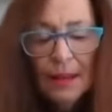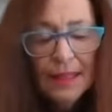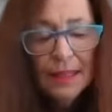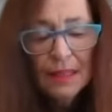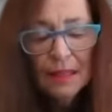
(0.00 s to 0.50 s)

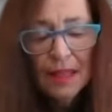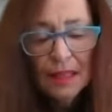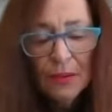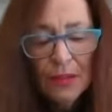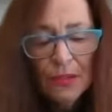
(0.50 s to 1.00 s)

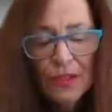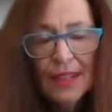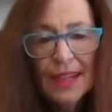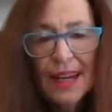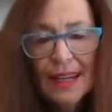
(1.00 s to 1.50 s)
These are
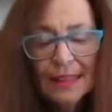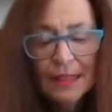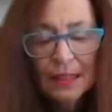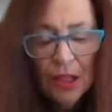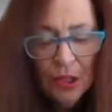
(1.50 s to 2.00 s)
interesting
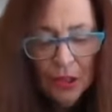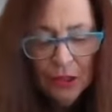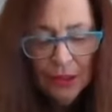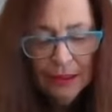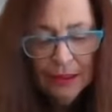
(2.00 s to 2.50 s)
cards.
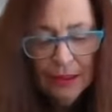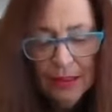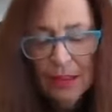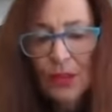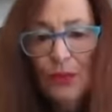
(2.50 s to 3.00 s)

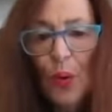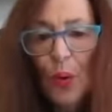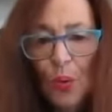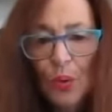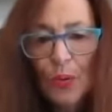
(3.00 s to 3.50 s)
This is for
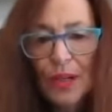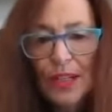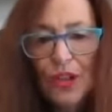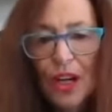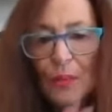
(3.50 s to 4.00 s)

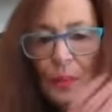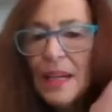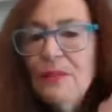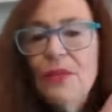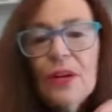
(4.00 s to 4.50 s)
ordinary
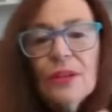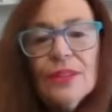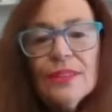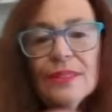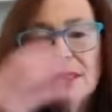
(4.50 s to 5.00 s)
GOP
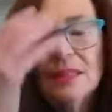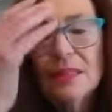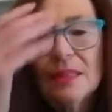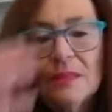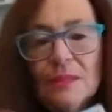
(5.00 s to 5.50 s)
voters.